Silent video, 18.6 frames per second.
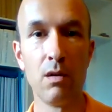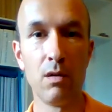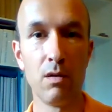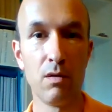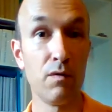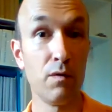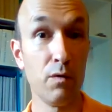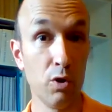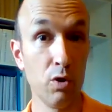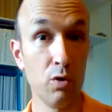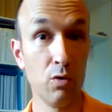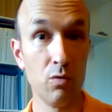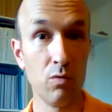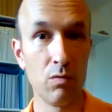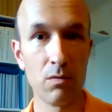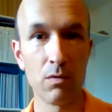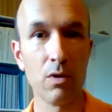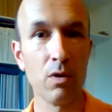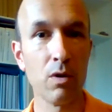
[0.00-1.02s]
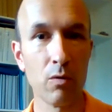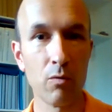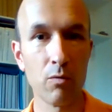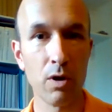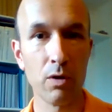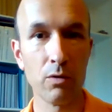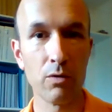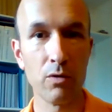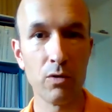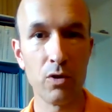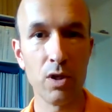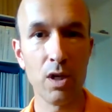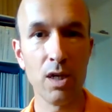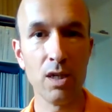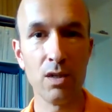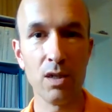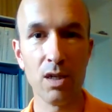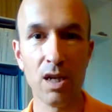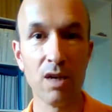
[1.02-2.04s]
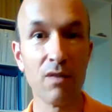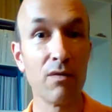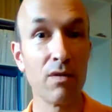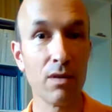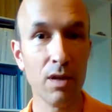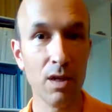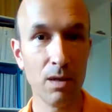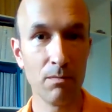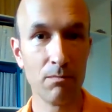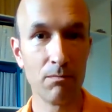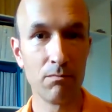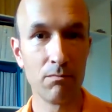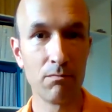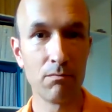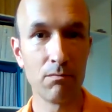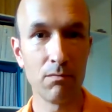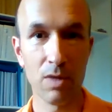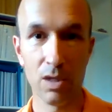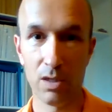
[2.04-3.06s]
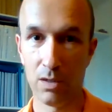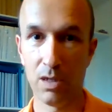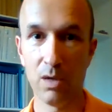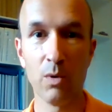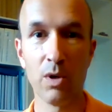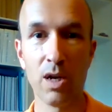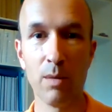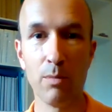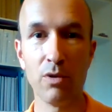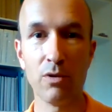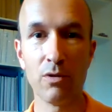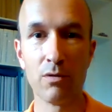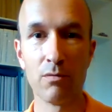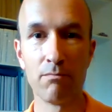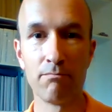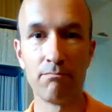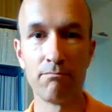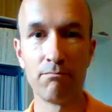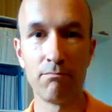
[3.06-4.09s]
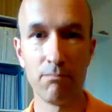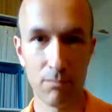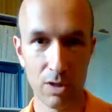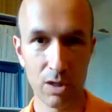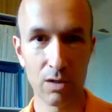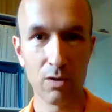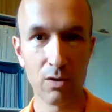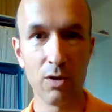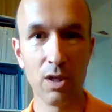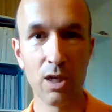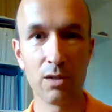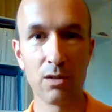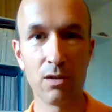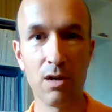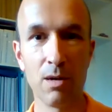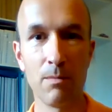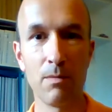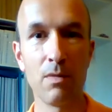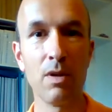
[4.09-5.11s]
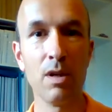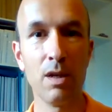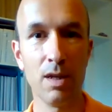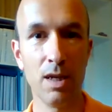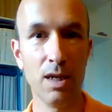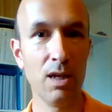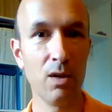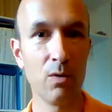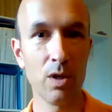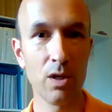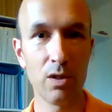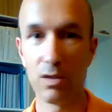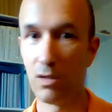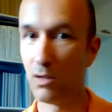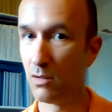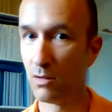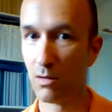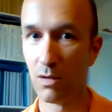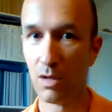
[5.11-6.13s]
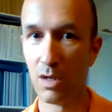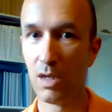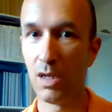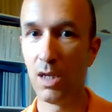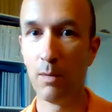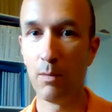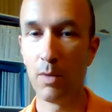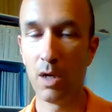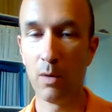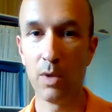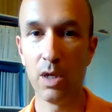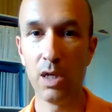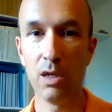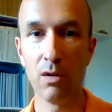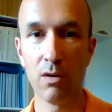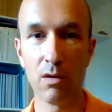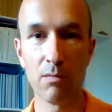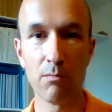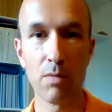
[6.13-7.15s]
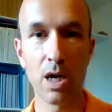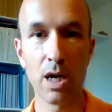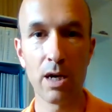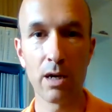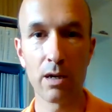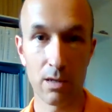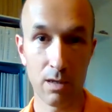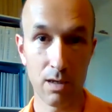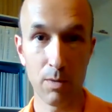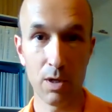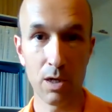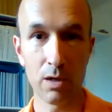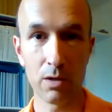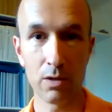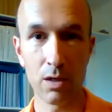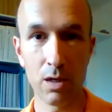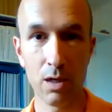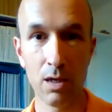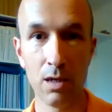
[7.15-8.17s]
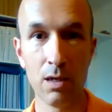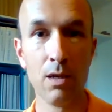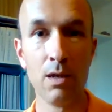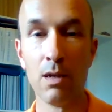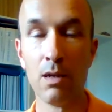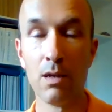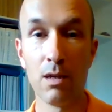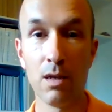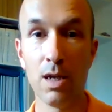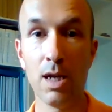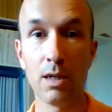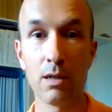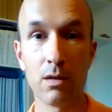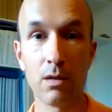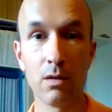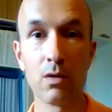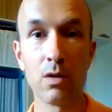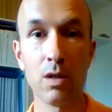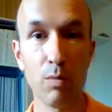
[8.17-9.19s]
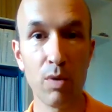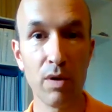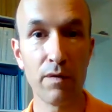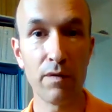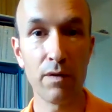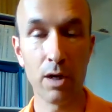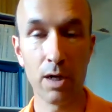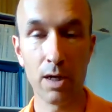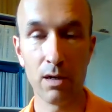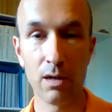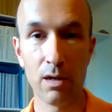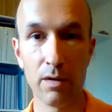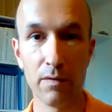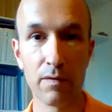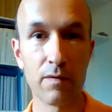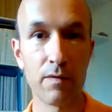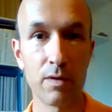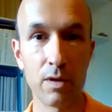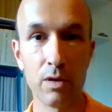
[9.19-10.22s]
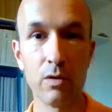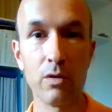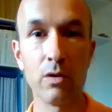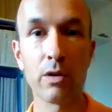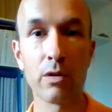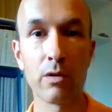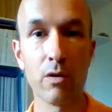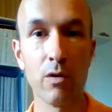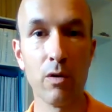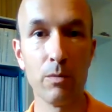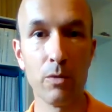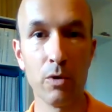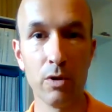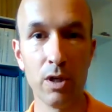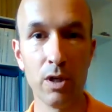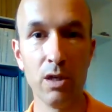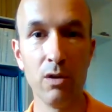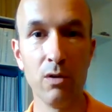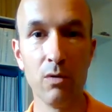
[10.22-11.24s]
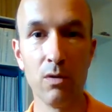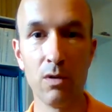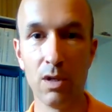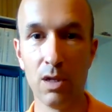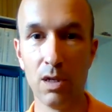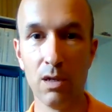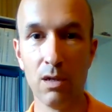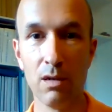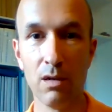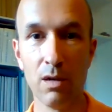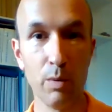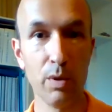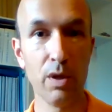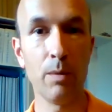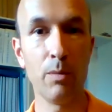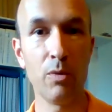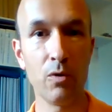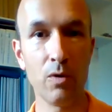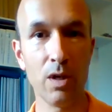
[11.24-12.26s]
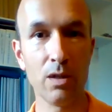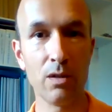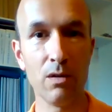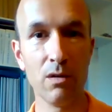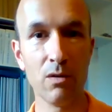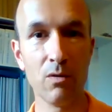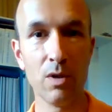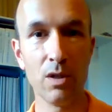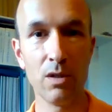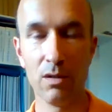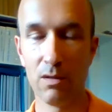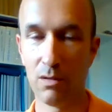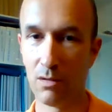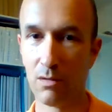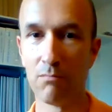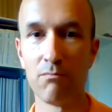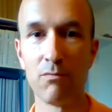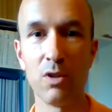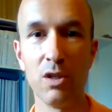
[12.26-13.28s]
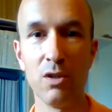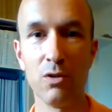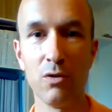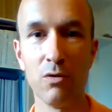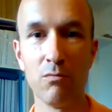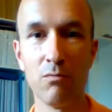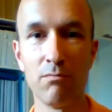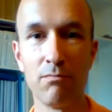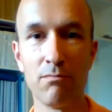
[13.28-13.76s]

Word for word: for you on the road to changing everything and see what happens. Until next time, any questions, email me on marc, M-A-R-C, at simplifyinglife.com.au and uh, I'll be happy to answer your questions. See you soon.